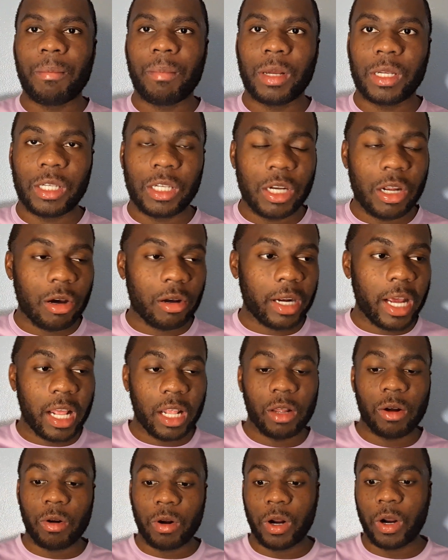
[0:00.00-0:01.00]
But you know that
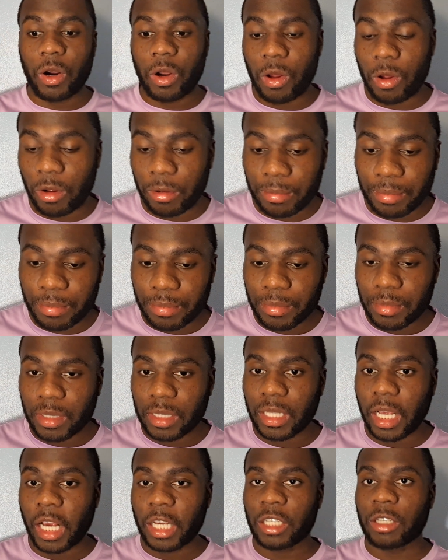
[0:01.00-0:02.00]
little girl
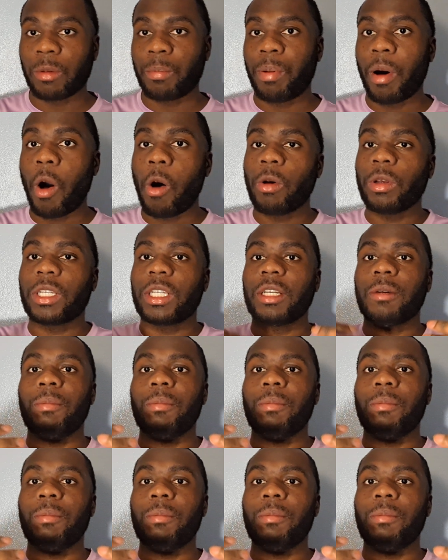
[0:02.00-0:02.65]
that's supposedly